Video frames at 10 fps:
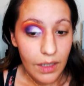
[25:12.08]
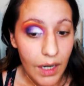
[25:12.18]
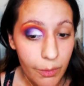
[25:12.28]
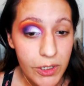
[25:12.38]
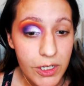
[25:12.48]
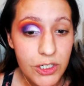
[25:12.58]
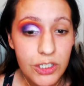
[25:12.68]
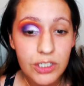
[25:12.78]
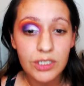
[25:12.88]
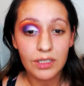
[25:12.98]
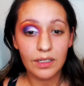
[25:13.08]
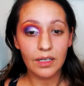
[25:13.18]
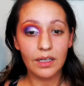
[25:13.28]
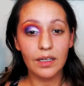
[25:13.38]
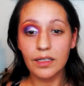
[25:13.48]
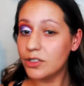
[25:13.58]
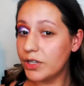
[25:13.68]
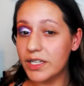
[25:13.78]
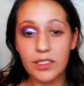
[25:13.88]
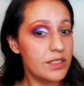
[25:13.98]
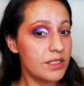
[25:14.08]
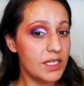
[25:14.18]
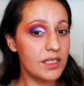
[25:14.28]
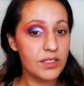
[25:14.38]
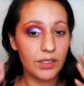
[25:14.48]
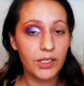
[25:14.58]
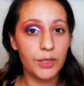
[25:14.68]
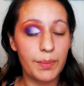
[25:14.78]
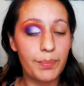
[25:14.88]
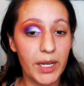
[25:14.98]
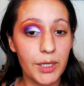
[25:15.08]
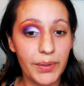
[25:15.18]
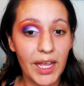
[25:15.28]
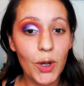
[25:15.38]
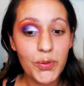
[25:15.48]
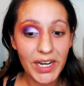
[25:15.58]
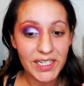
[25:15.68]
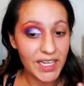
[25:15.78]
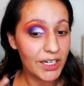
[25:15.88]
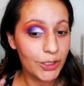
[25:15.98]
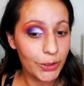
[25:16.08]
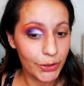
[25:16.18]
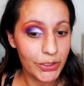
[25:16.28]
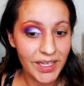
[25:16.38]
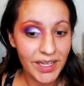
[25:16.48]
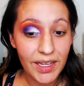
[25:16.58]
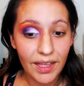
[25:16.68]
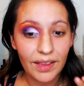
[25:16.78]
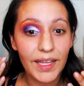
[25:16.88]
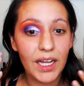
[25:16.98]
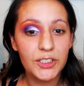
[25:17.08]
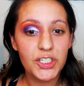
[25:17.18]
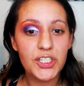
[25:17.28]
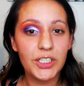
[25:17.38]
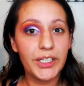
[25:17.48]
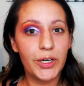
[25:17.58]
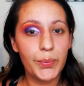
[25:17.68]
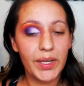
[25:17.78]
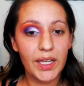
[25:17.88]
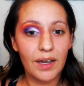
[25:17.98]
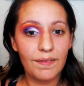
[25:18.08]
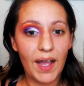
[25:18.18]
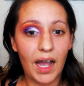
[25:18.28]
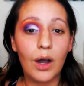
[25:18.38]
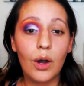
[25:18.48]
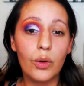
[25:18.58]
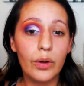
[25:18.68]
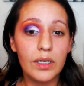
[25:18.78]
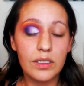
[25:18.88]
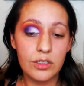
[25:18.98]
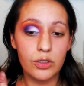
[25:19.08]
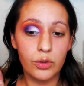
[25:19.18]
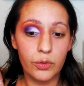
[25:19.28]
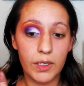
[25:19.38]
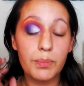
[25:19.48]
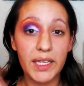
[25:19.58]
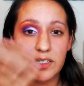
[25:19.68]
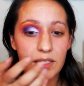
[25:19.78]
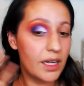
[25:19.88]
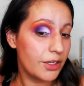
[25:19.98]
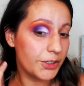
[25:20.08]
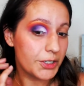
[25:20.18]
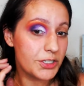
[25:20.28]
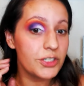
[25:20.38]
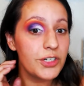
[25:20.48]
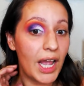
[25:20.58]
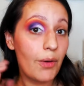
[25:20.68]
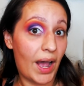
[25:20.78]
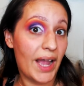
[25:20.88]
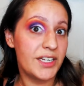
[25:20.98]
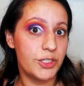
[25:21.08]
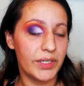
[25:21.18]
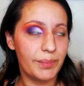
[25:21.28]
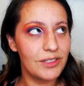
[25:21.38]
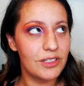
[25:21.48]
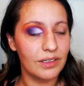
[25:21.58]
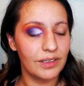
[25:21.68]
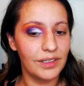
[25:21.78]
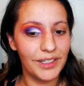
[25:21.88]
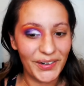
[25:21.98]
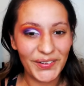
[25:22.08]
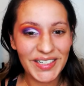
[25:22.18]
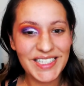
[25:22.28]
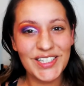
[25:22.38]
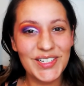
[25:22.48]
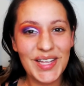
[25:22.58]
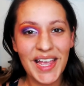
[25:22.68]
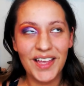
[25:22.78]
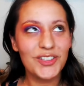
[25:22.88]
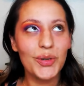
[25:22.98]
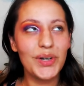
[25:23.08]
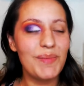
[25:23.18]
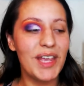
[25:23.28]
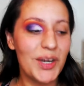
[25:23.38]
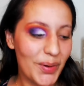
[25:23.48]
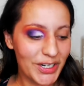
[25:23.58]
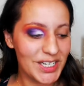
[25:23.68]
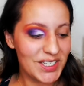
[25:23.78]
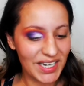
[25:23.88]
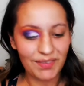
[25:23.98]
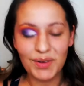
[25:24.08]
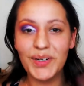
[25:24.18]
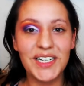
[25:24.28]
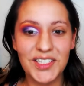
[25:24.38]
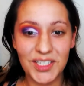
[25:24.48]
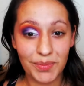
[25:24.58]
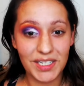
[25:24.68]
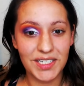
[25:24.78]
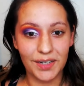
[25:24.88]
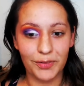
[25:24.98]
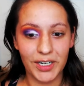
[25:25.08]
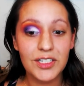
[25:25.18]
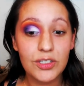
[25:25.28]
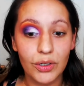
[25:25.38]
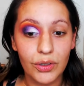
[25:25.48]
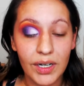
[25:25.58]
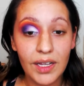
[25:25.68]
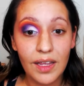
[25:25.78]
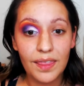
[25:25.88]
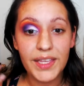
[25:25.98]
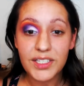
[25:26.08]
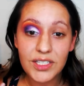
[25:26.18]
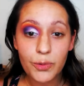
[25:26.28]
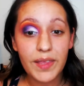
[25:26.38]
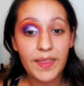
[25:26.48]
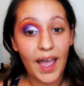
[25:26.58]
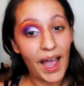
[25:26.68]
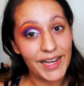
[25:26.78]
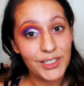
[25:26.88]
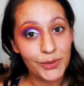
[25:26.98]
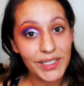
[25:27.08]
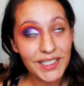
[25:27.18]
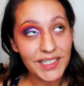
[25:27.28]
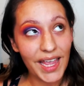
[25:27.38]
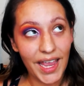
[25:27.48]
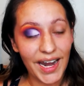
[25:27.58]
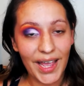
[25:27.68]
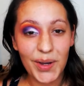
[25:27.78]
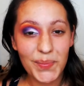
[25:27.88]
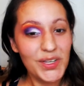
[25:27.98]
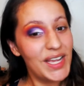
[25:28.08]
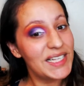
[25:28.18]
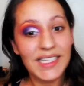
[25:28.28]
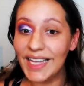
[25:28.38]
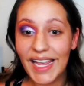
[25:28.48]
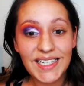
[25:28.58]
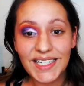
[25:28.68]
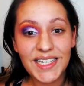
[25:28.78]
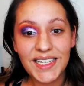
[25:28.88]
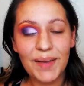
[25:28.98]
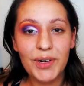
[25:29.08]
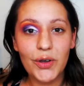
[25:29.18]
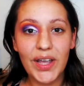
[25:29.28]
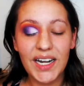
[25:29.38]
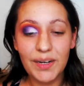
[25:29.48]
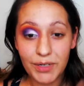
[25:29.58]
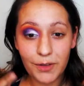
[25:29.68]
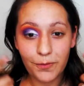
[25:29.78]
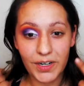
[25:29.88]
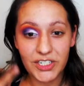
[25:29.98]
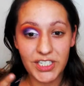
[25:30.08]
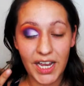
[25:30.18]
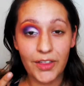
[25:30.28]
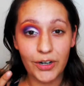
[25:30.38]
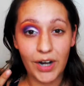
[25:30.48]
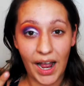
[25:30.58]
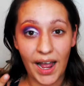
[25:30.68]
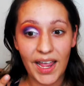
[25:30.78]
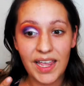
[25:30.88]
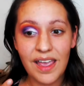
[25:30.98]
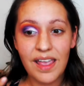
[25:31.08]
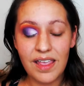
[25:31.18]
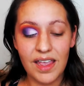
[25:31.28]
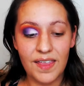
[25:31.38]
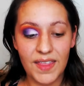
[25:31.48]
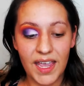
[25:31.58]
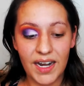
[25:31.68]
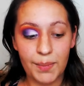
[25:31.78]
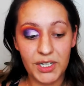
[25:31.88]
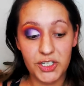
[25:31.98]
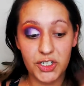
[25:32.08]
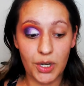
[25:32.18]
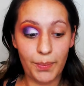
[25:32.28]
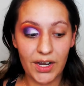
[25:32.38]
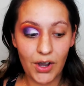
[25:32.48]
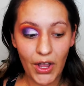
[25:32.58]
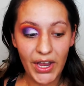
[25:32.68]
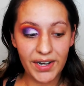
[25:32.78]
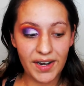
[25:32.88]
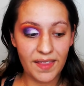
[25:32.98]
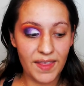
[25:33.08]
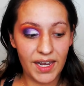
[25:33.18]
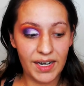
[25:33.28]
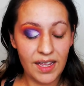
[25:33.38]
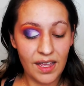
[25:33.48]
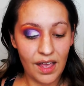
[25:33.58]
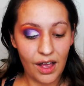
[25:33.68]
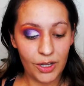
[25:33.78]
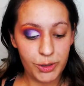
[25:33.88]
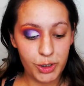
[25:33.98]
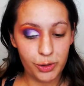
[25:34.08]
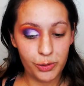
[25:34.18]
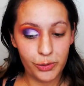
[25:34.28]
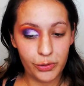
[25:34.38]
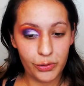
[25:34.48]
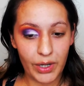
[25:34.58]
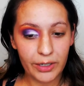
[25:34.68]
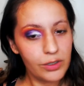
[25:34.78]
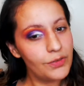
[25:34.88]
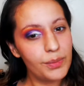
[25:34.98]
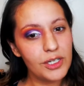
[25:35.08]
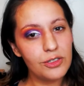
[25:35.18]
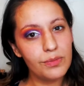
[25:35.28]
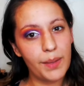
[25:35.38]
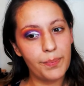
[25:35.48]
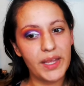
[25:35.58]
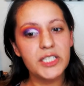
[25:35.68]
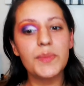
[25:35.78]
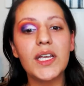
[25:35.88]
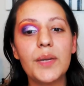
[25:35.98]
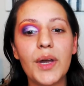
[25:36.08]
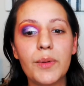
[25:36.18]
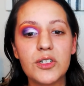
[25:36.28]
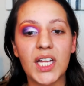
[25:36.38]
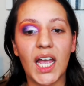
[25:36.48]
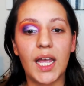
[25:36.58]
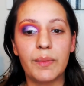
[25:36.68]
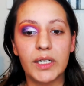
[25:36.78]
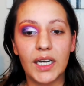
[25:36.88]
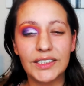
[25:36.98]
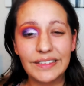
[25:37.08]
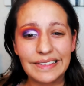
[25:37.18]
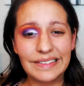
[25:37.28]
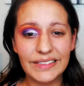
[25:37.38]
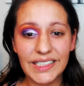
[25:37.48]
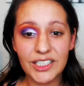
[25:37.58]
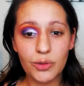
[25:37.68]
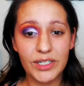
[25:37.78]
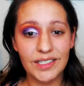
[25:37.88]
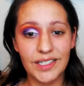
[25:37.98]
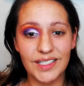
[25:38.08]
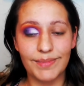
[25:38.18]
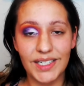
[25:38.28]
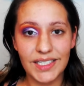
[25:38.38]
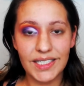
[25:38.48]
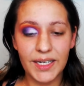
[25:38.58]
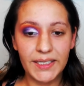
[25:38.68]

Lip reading: I wish you guys could see this a little bit better, but I hope you guys kind of learned like just a little bit of how you would place the colors, or how I do it basically, you know, because there's so many makeup artists and everybody does something different. So this is the way that I do it, and I hope you guys liked it. I'm gonna go ahead and I'm gonna finish the other eye, and then I'm gonna jump back on, and then I'll do, I don't know if I'm gonna do my base makeup. How much time we got? Oh, we got 26 minutes.